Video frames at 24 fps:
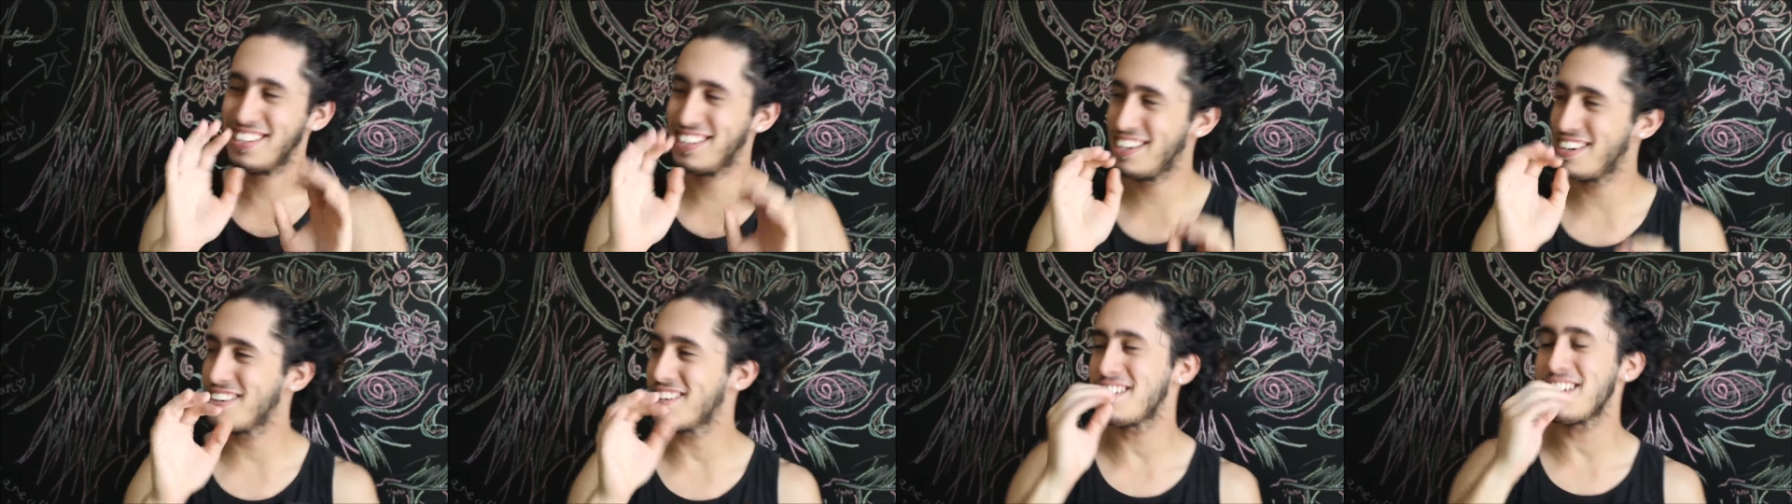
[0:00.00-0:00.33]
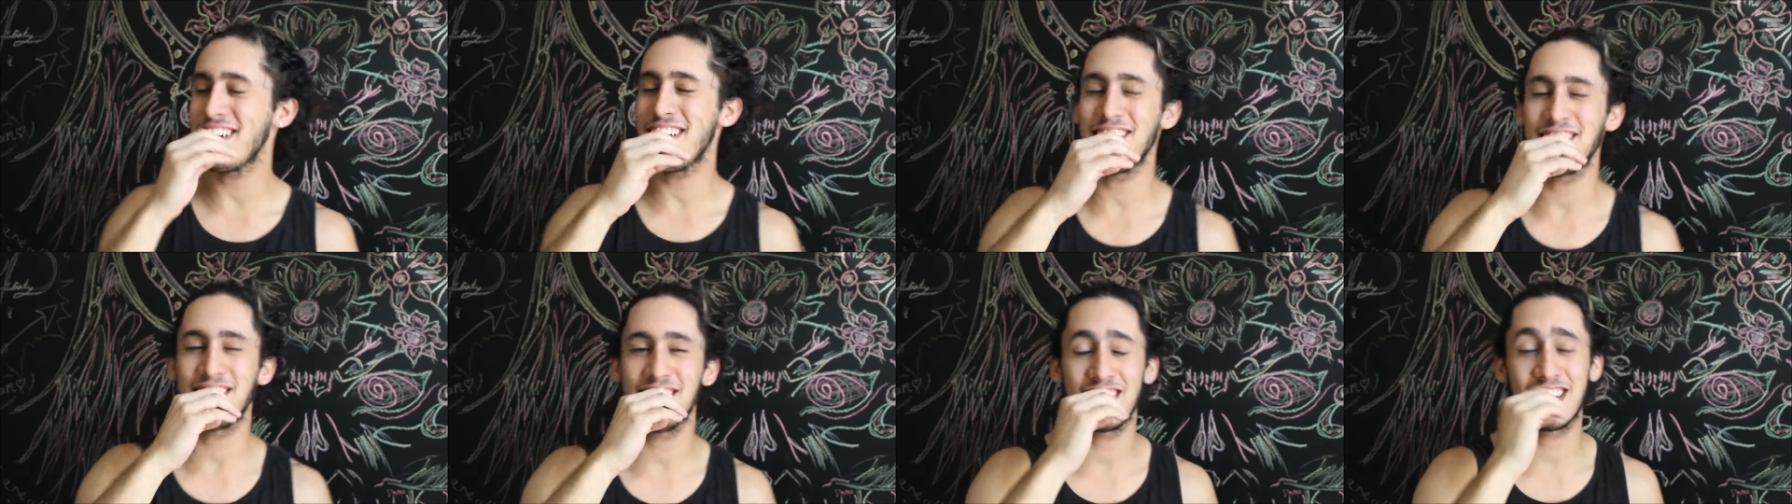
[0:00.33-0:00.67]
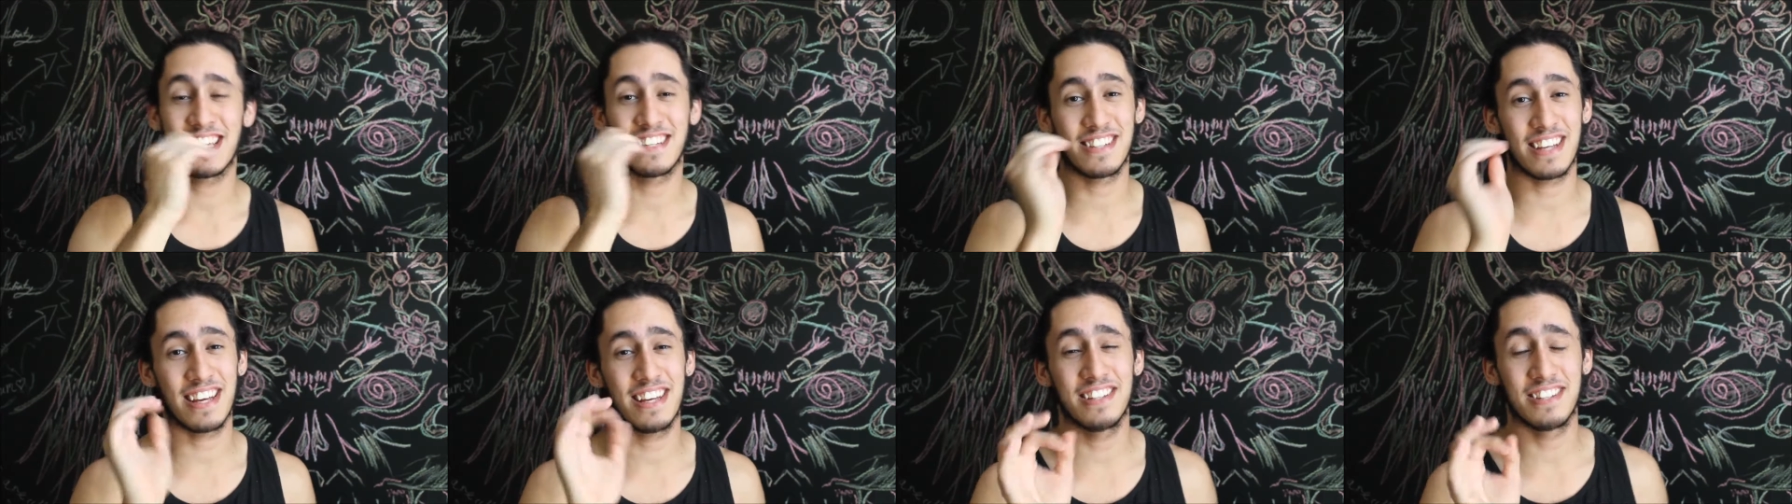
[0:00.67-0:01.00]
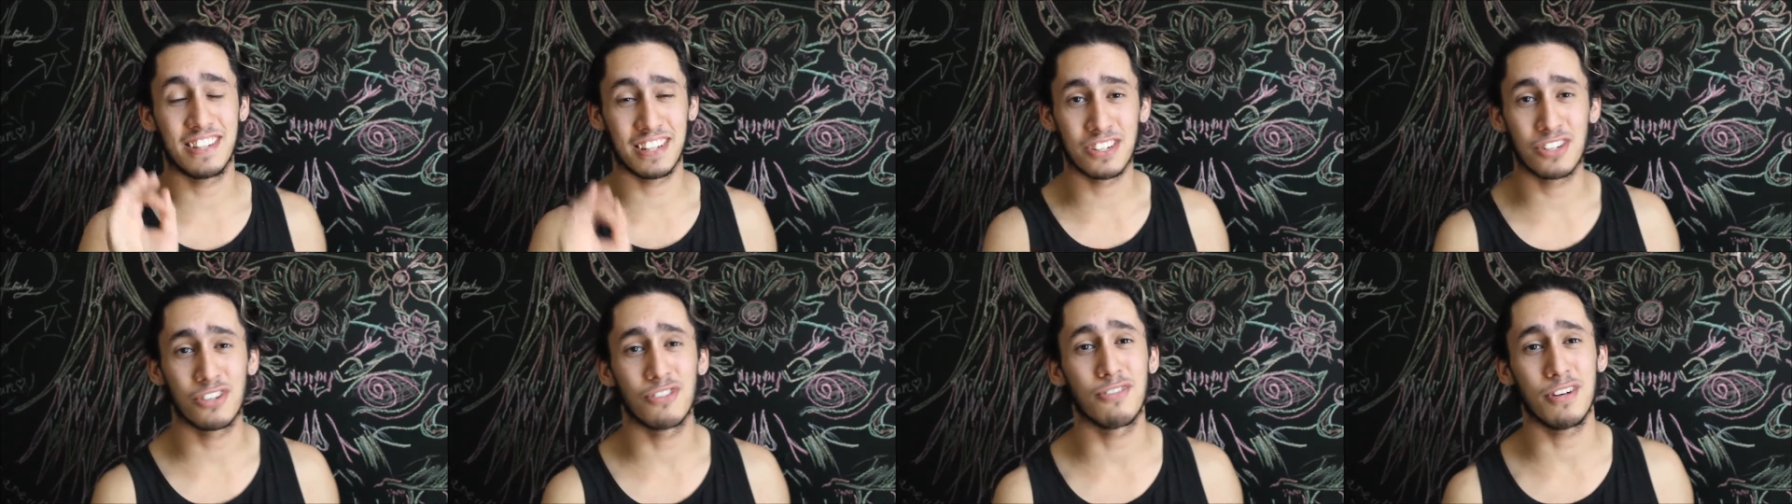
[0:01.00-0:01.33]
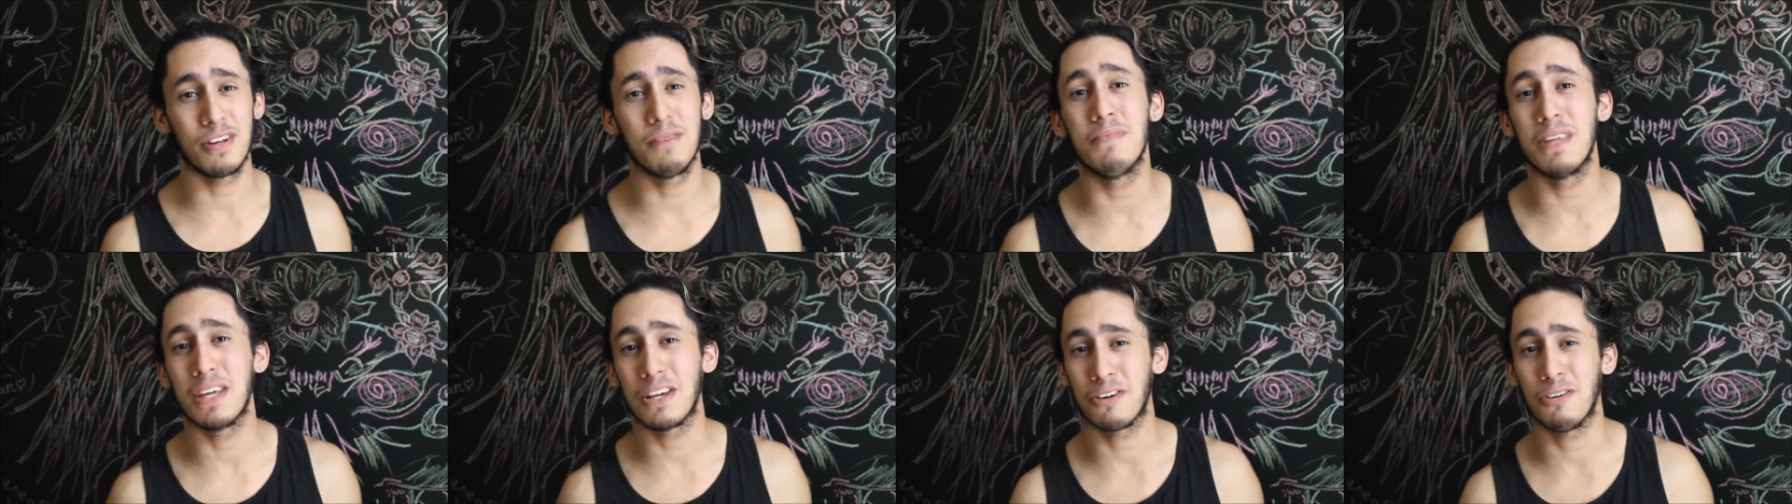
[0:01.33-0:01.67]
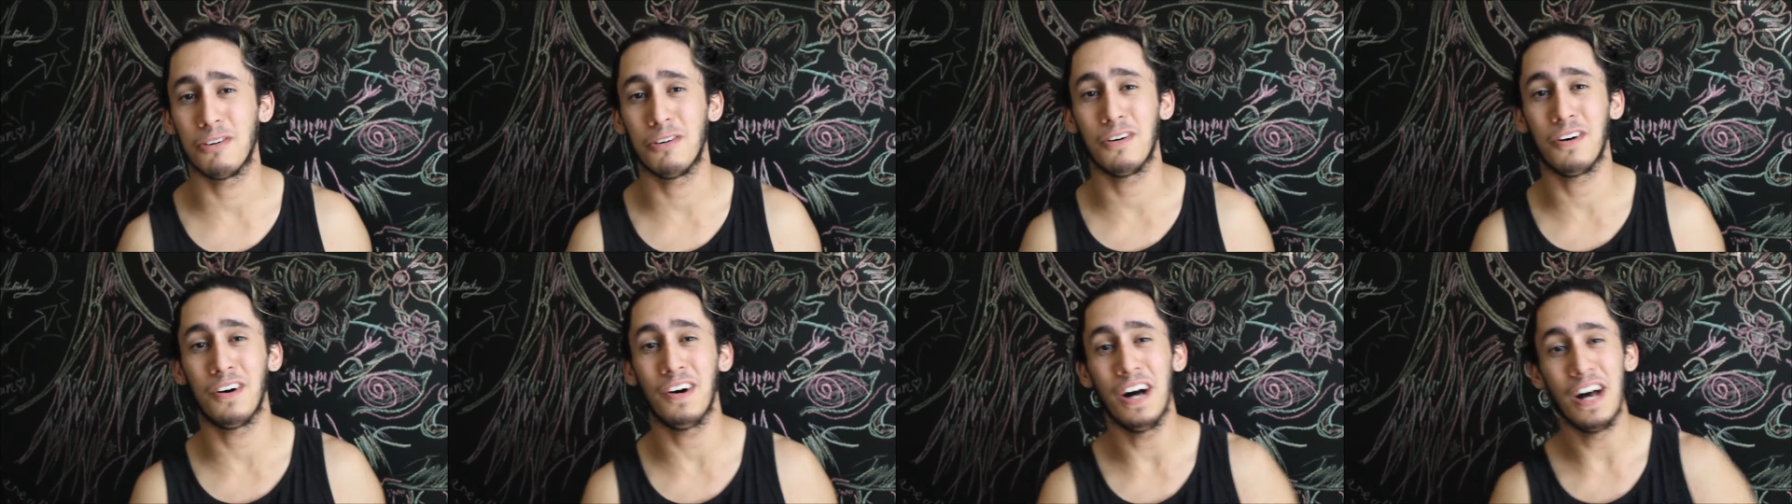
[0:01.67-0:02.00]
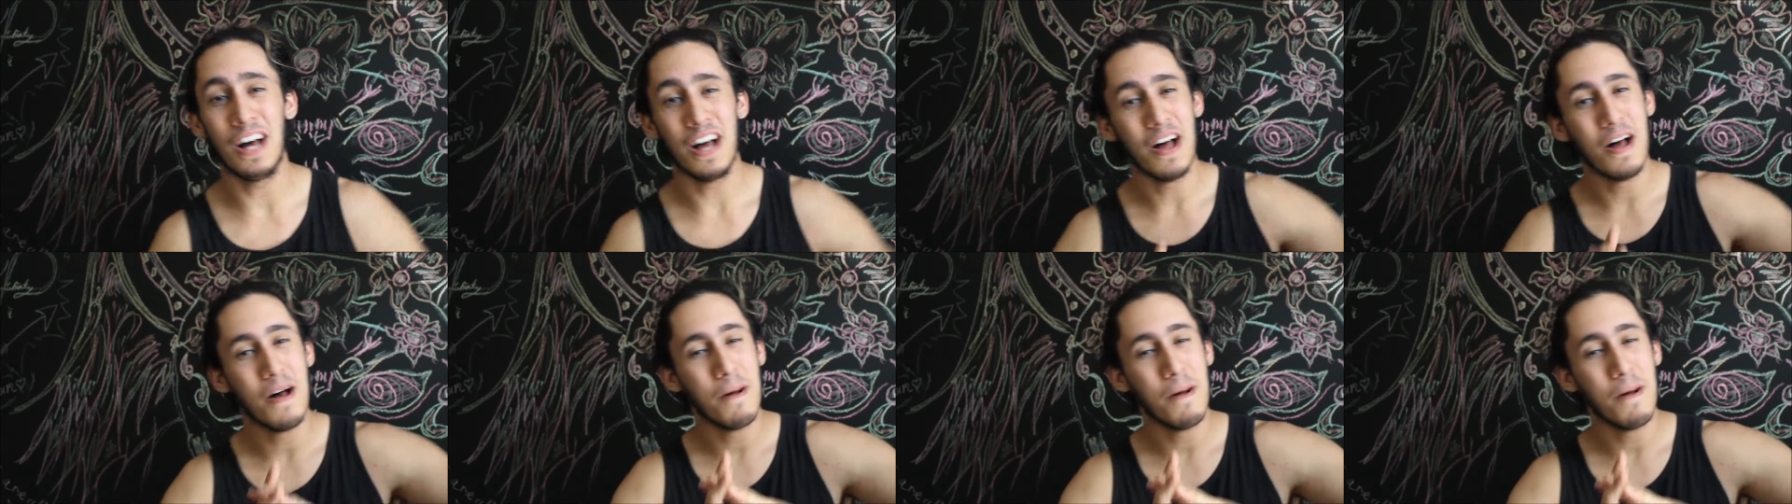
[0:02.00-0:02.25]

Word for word: their dancing is, is extremely cool,